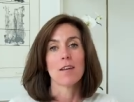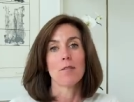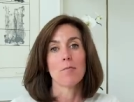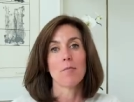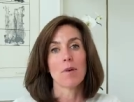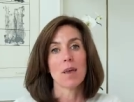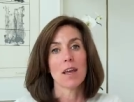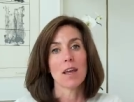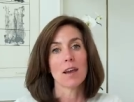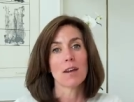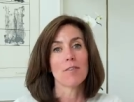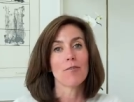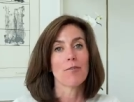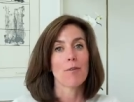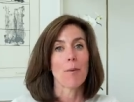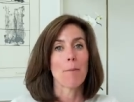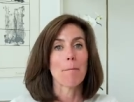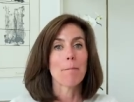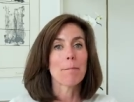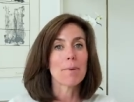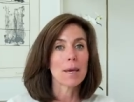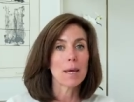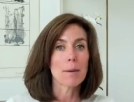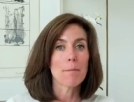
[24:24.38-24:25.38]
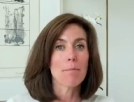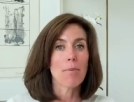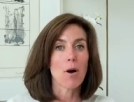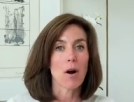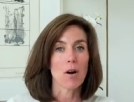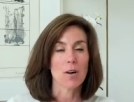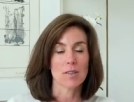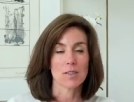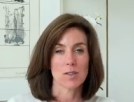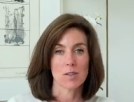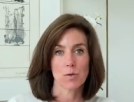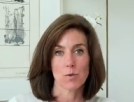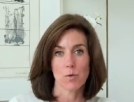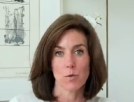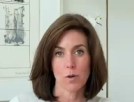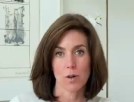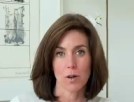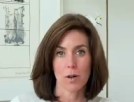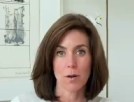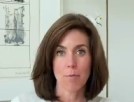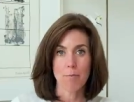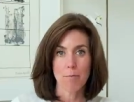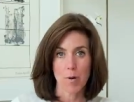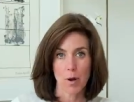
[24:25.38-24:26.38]
made from big box
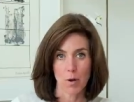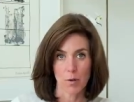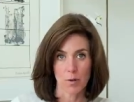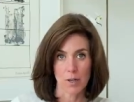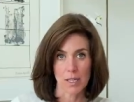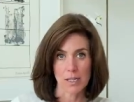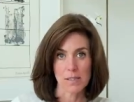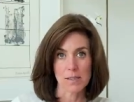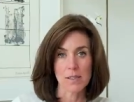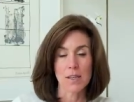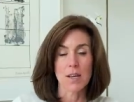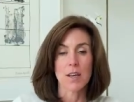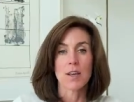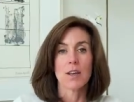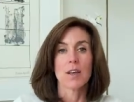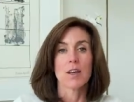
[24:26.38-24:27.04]
store components.